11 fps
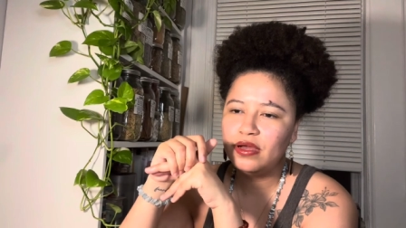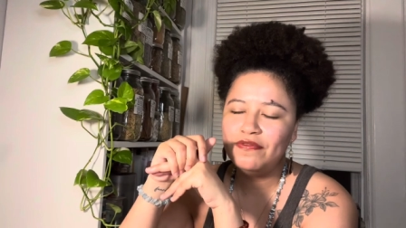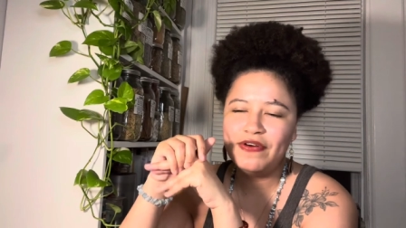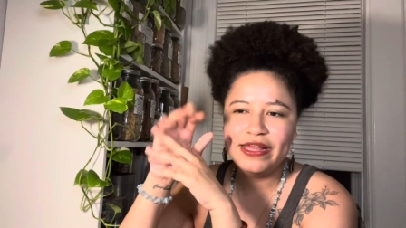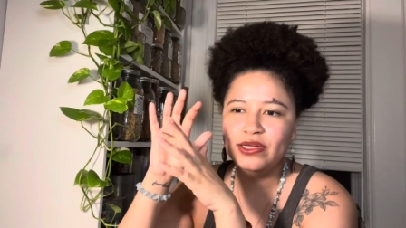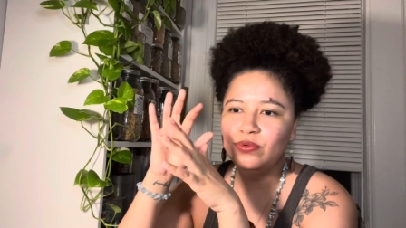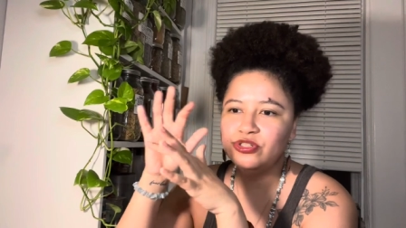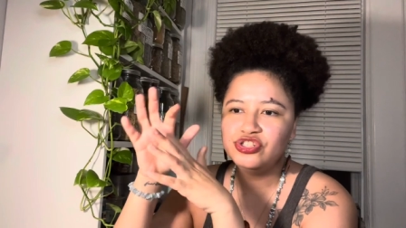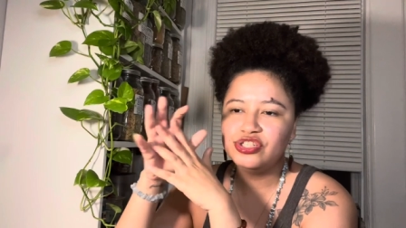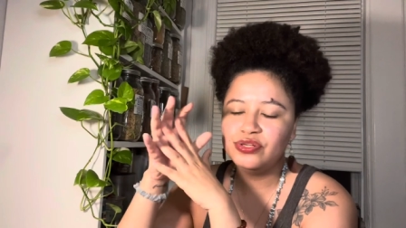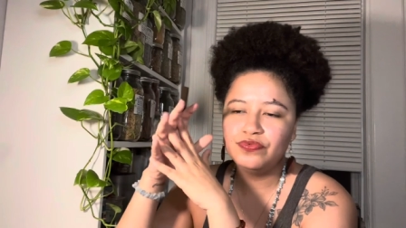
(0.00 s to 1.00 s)
violet was
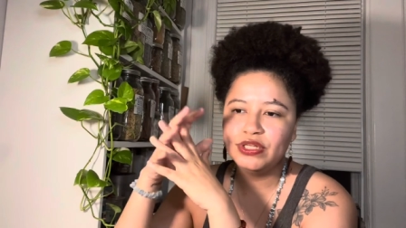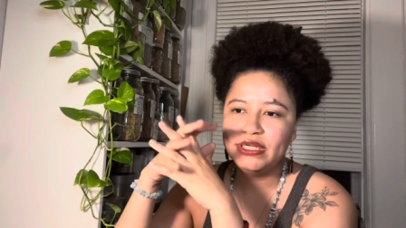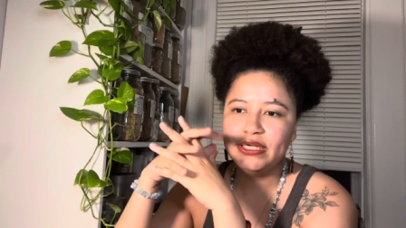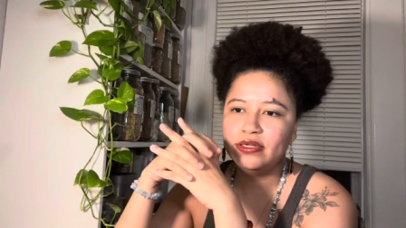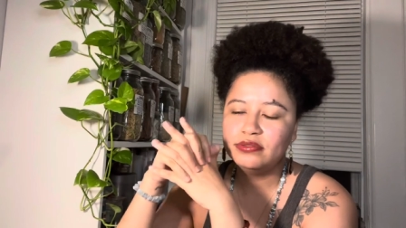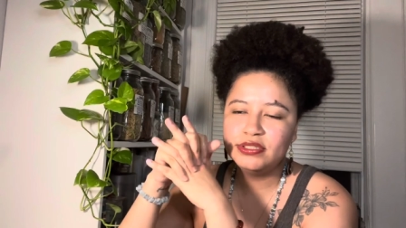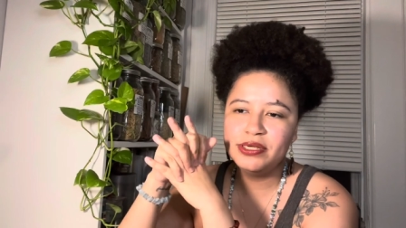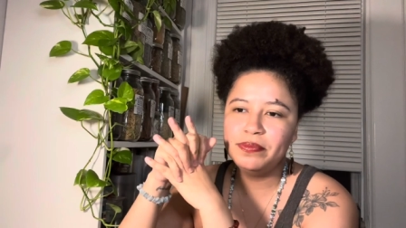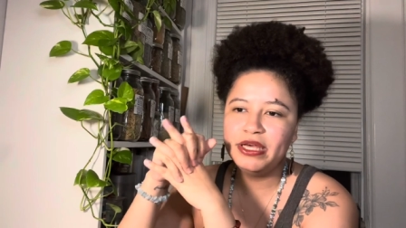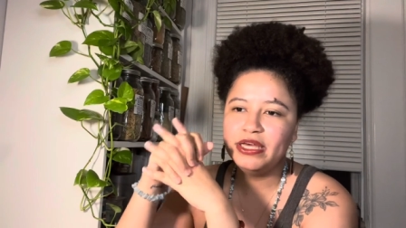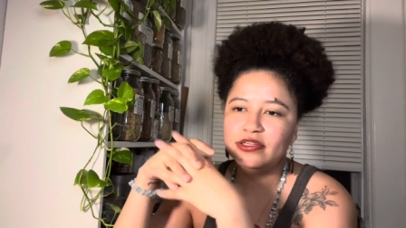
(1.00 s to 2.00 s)
just a really to
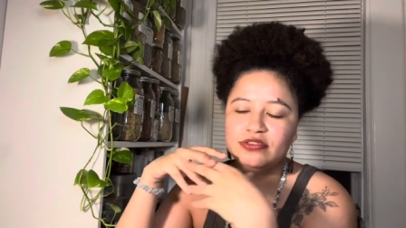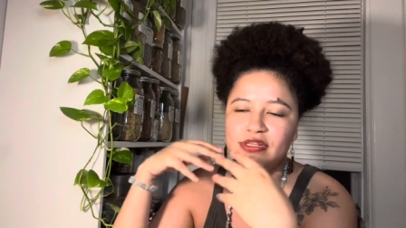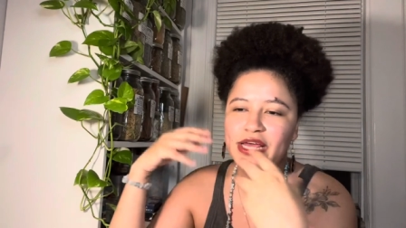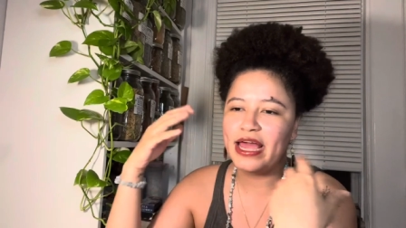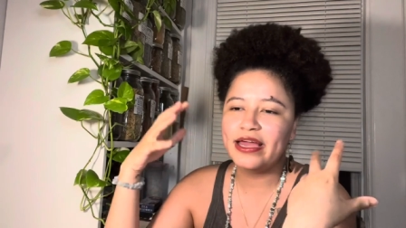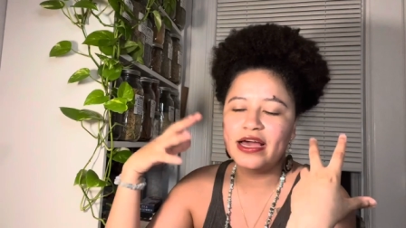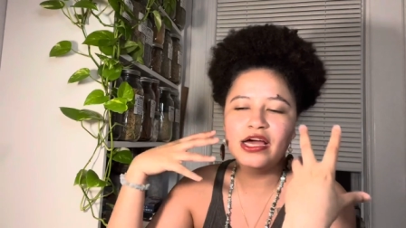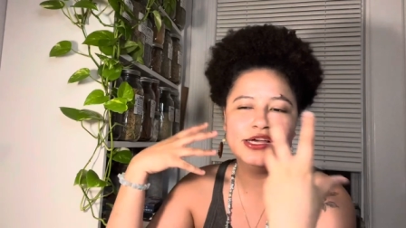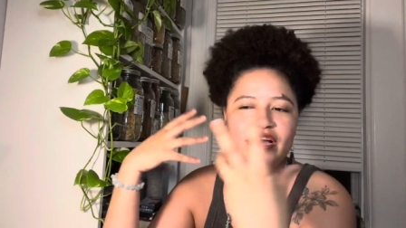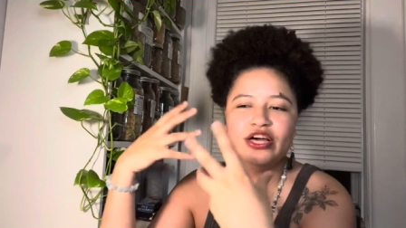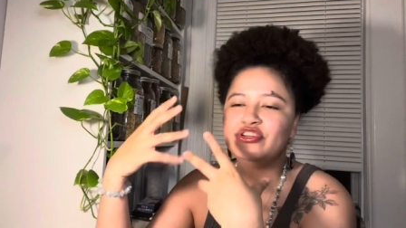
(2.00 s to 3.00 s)
me like i
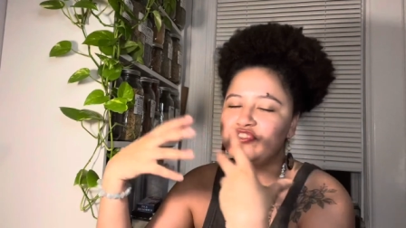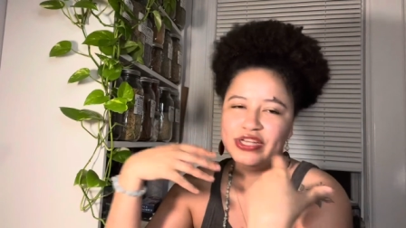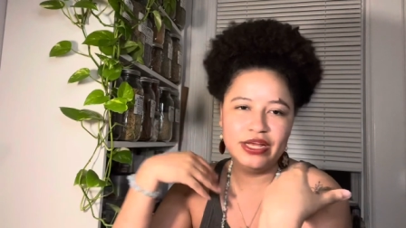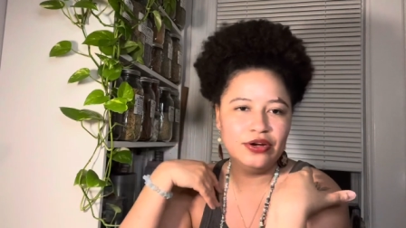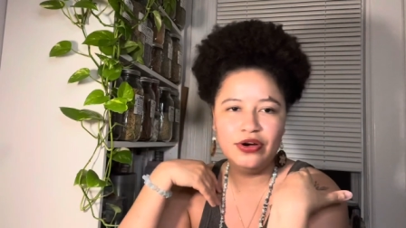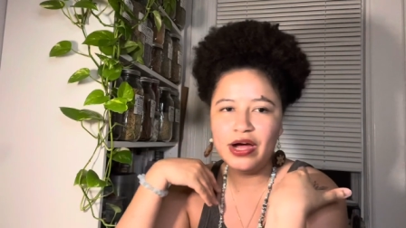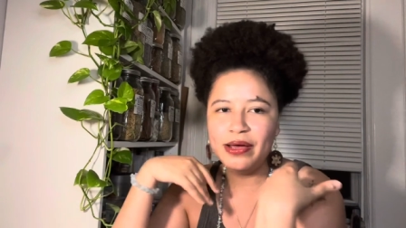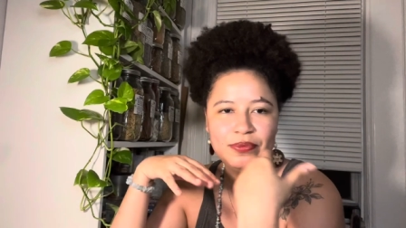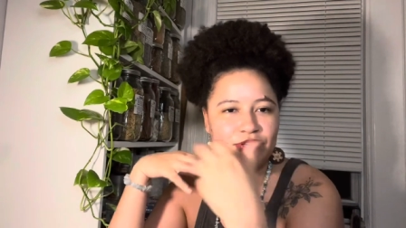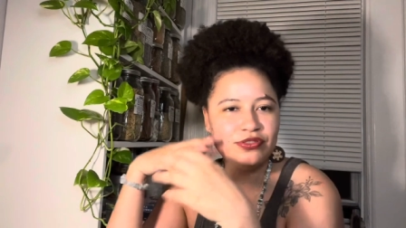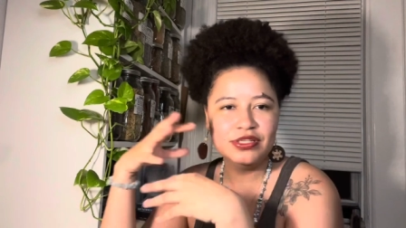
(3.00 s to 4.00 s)
i understand her i
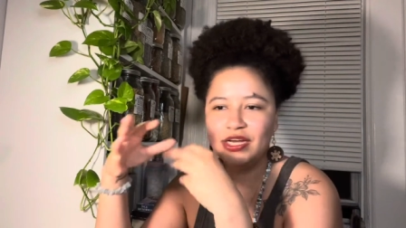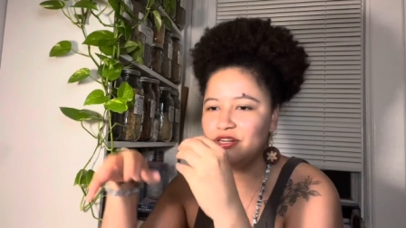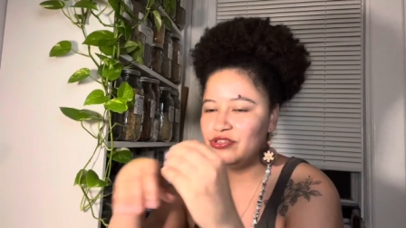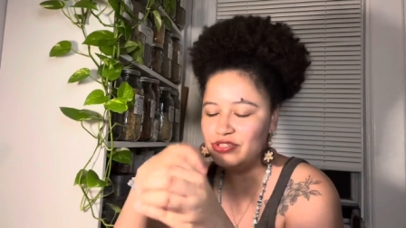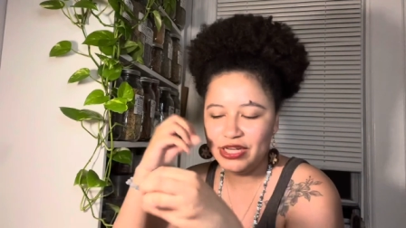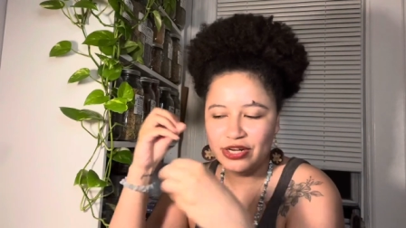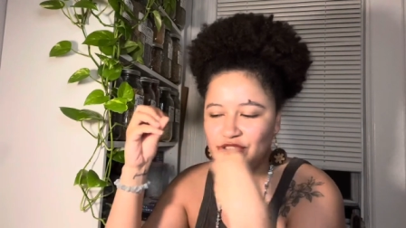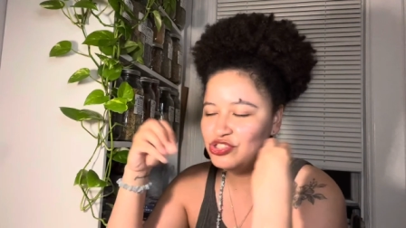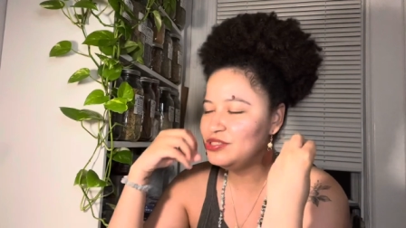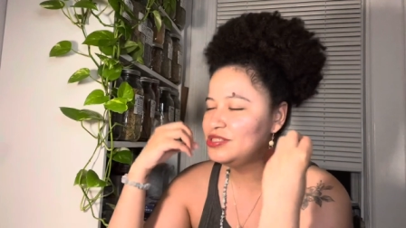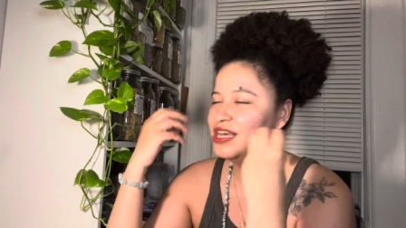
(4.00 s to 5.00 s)
personally understand
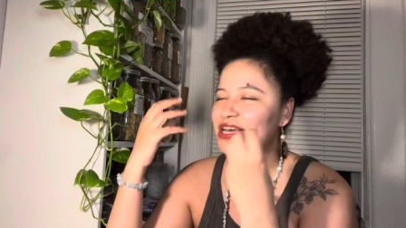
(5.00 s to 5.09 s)
just